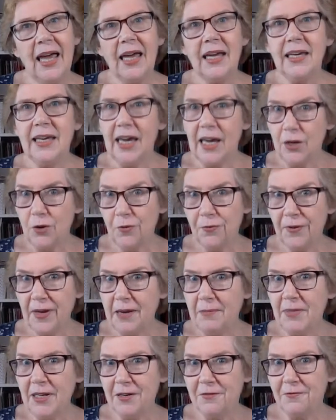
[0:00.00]
And get your
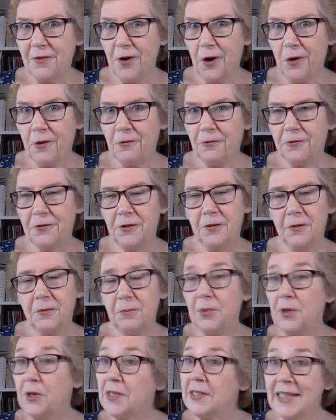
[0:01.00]
family involved
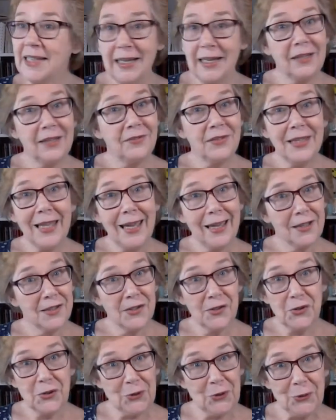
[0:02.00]
because they live in the
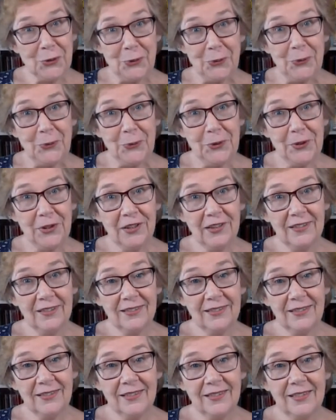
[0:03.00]
house too.
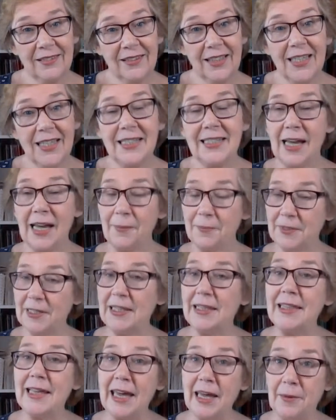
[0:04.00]
It's up
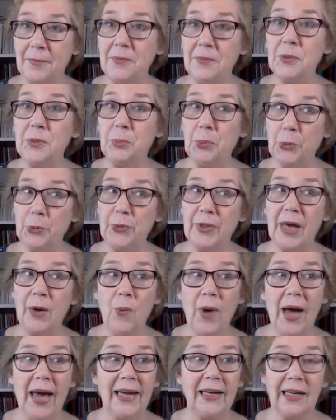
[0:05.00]
to them to pull
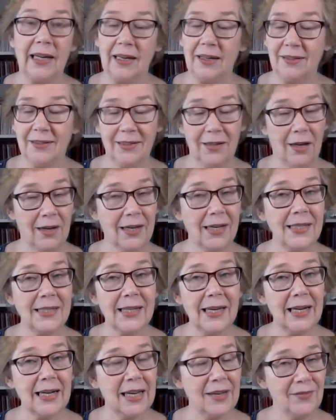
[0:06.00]
their weight. Like I
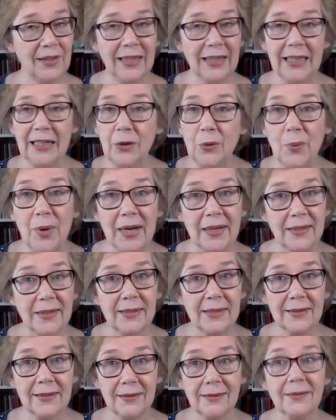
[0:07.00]
said, even little
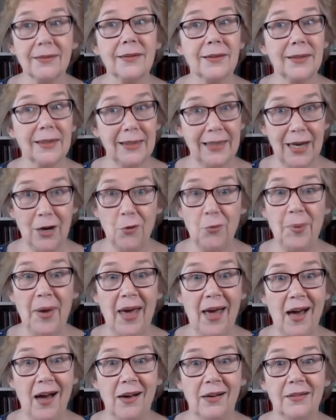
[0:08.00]
ones can help
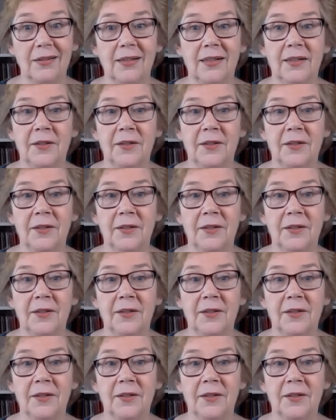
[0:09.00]
out.